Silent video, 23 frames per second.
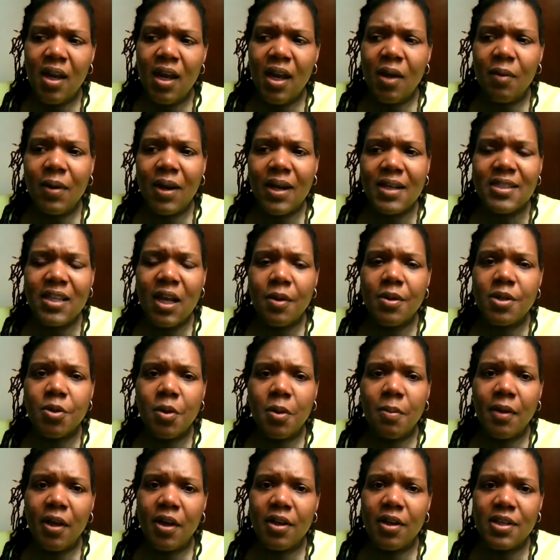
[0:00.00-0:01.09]
And when I say I was
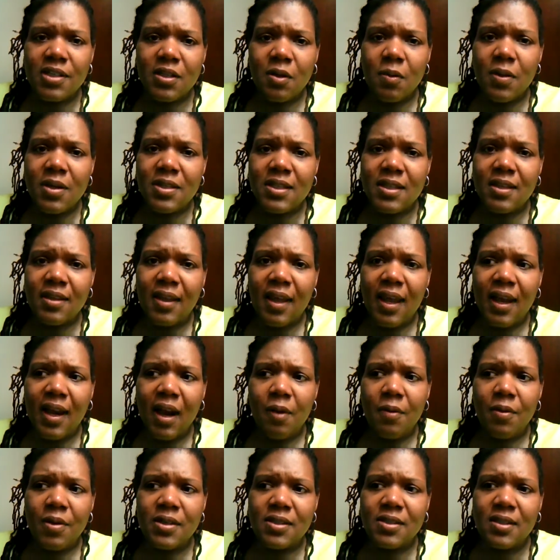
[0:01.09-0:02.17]
rebellious, it wasn't that I
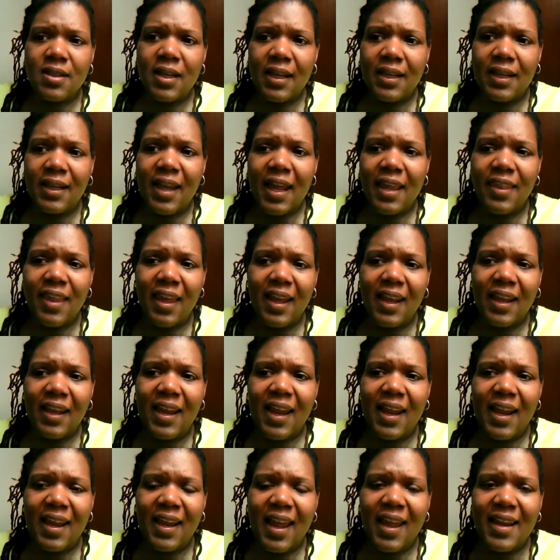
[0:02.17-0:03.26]

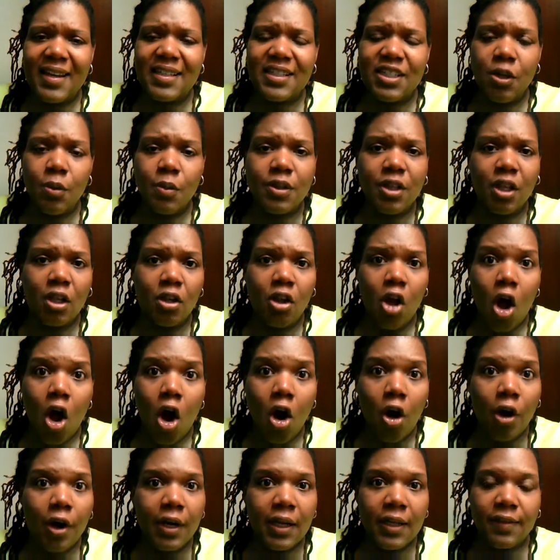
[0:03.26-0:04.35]
had to deal with the law
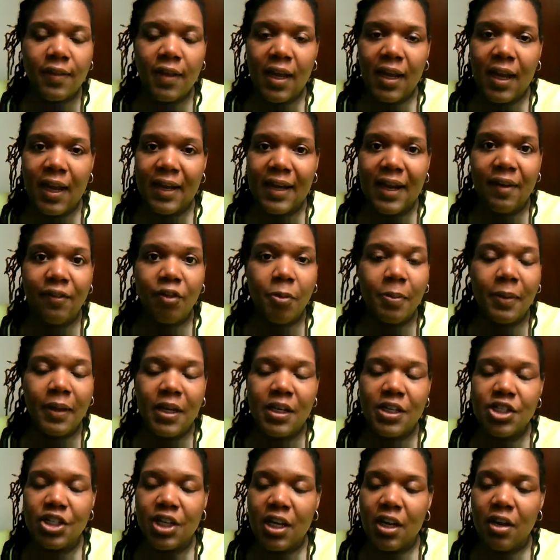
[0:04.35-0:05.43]
or anything. I never been to
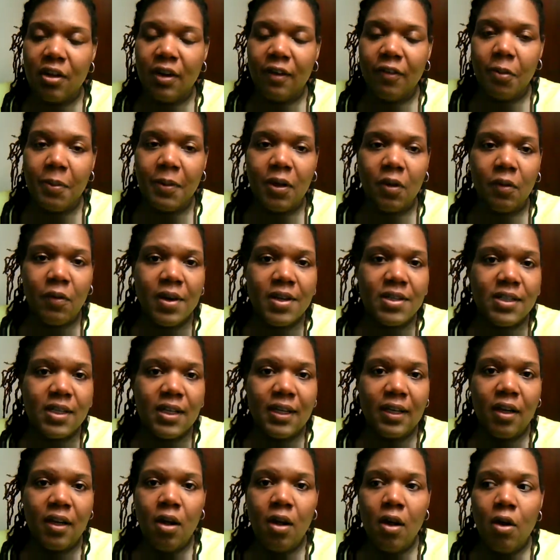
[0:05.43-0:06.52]
jail, never been arrested,
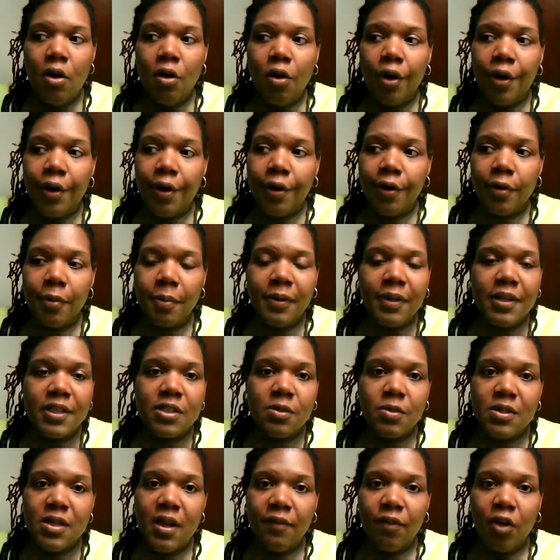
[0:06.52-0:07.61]
or the police
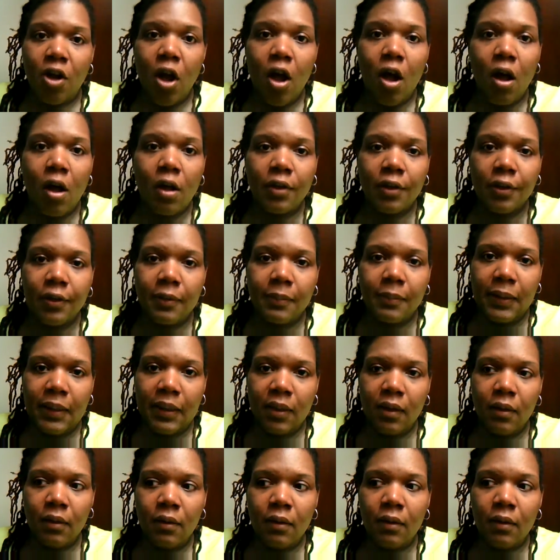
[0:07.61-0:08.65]
was never called on me.